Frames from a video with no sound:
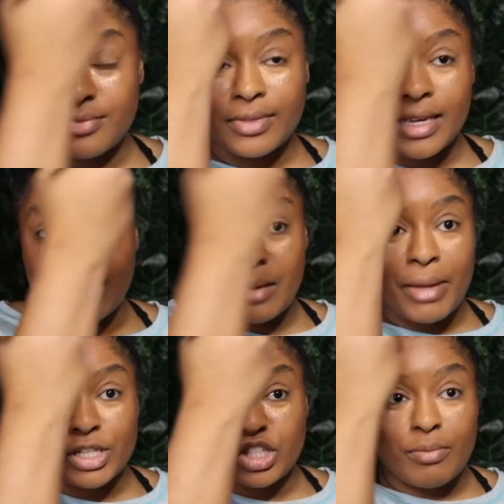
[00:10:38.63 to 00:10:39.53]
Got to
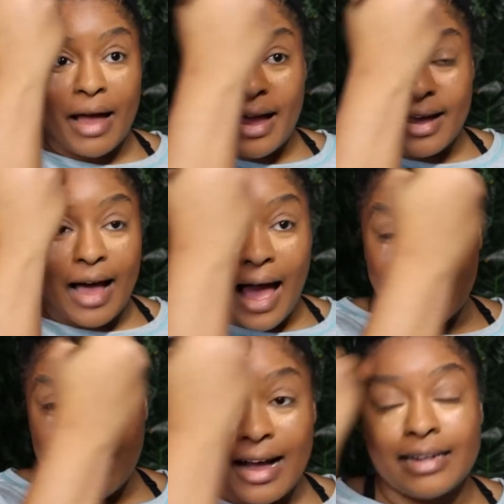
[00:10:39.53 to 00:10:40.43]
make sure my uh,
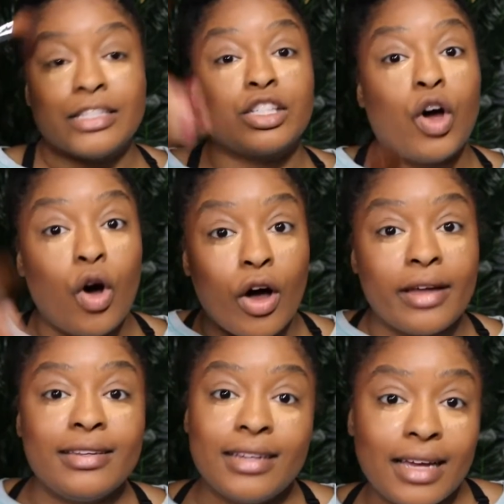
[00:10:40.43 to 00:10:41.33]
icon is
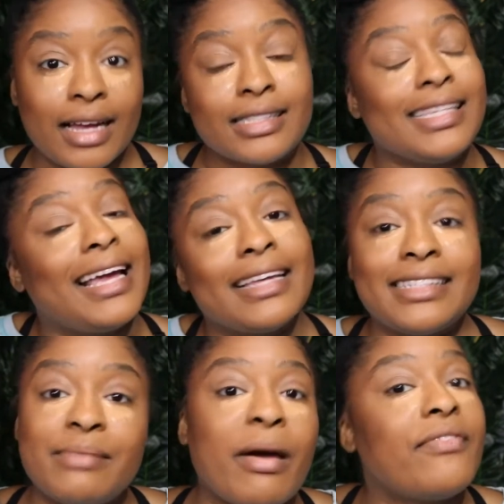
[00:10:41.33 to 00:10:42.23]
gone because he can't
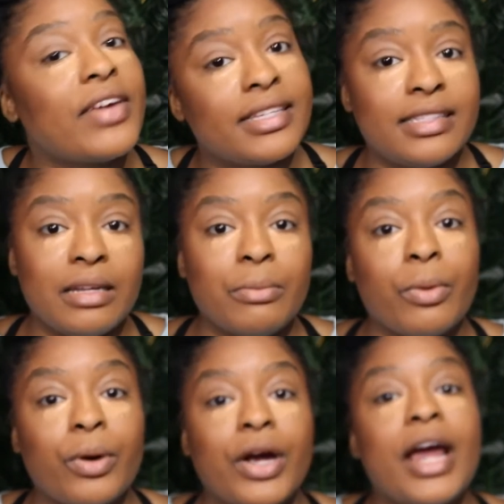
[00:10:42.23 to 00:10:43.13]
see my face
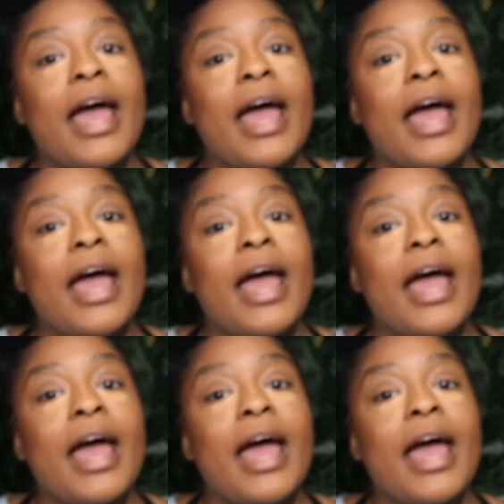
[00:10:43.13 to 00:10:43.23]
anymore.